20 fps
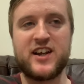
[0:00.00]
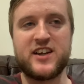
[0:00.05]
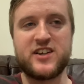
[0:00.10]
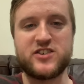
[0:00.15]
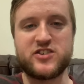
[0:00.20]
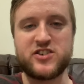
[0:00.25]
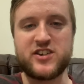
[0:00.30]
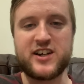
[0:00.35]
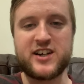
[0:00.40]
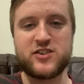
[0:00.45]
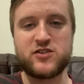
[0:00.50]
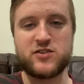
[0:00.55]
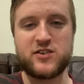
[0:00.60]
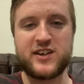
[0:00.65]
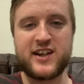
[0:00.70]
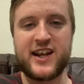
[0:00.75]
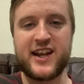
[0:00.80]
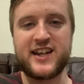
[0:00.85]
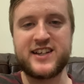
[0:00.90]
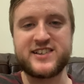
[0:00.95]
So that's
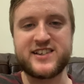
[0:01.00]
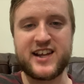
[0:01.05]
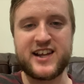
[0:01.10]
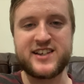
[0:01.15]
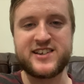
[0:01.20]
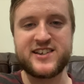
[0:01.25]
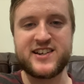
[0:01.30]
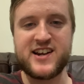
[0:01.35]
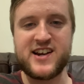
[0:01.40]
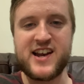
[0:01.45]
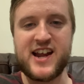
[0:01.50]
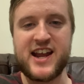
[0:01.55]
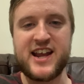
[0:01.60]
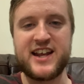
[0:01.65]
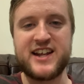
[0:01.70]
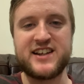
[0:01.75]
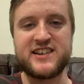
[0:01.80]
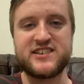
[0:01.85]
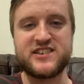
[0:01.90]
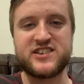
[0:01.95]
why he's getting an
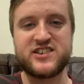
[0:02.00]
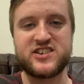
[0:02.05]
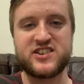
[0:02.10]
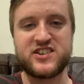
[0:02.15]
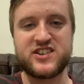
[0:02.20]
8.